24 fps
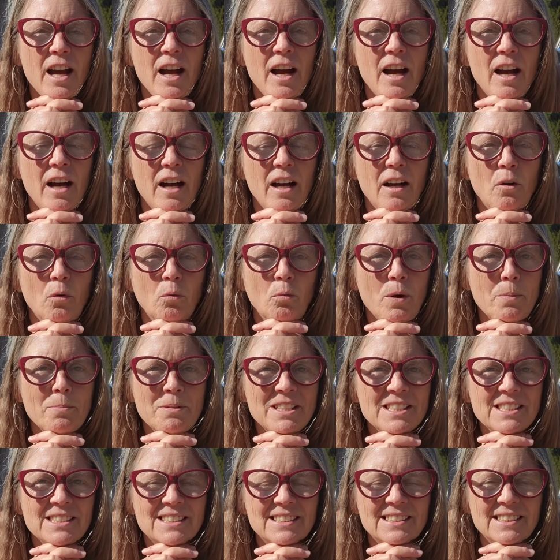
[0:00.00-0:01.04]
uh,
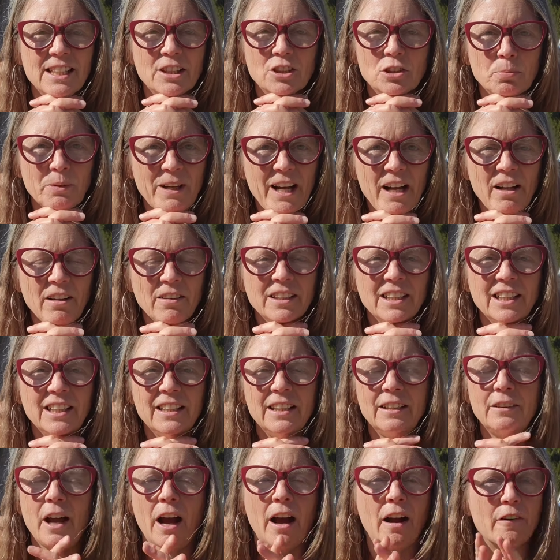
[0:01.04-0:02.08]
women's
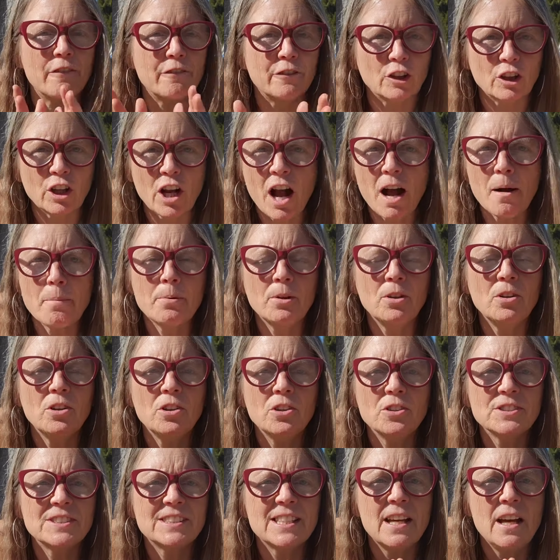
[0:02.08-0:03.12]
sexuality uh, for
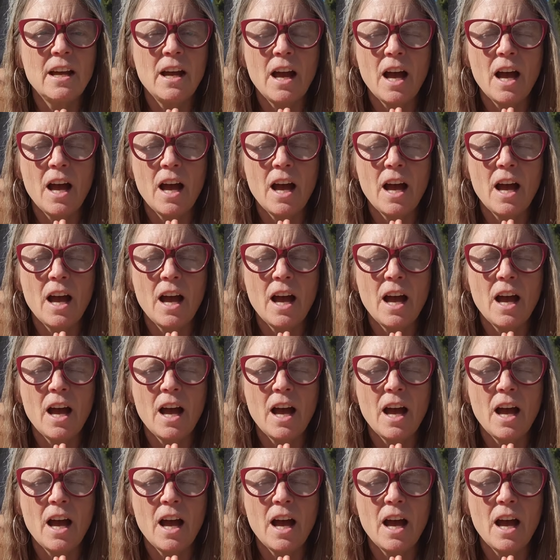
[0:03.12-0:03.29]
couples,